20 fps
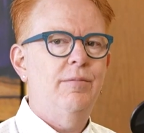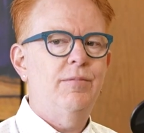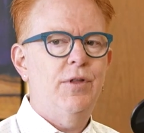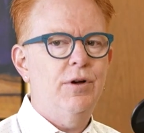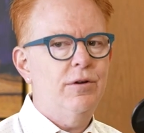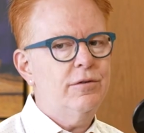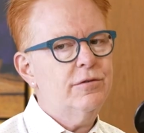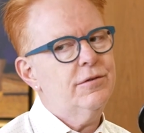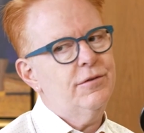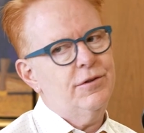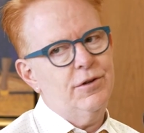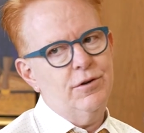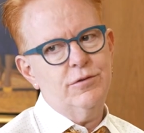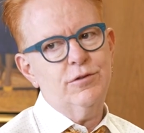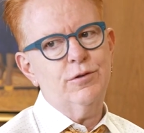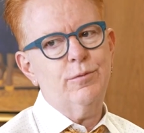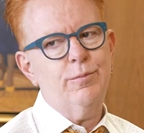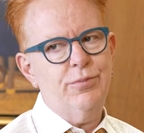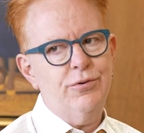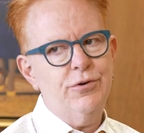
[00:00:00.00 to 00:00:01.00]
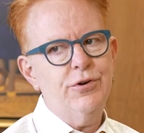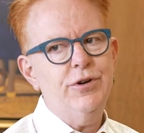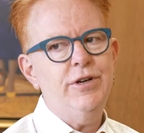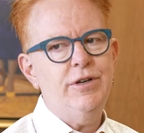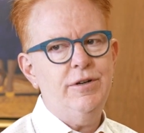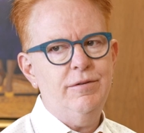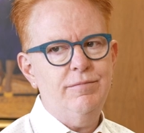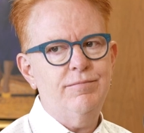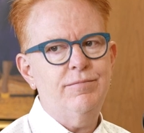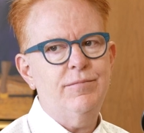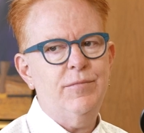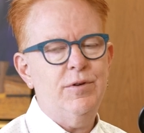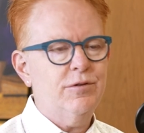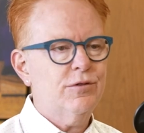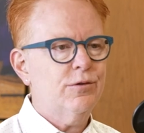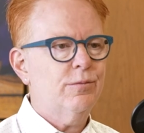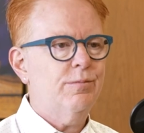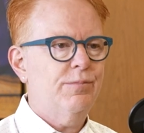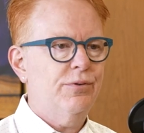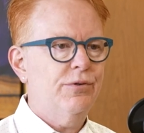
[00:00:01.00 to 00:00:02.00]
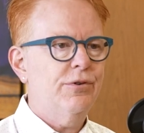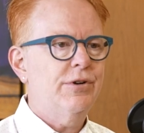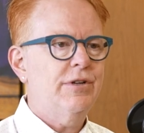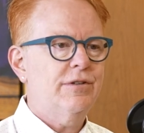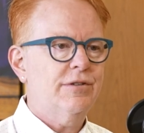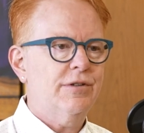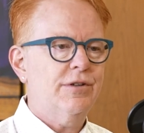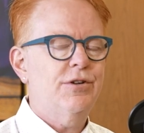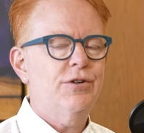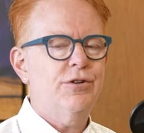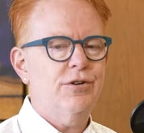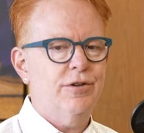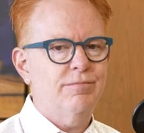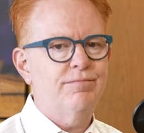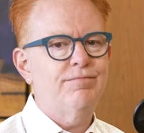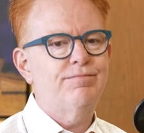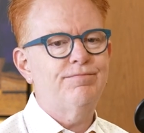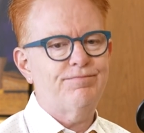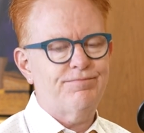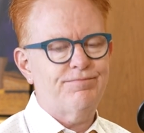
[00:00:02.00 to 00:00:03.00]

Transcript: those are pretty secure.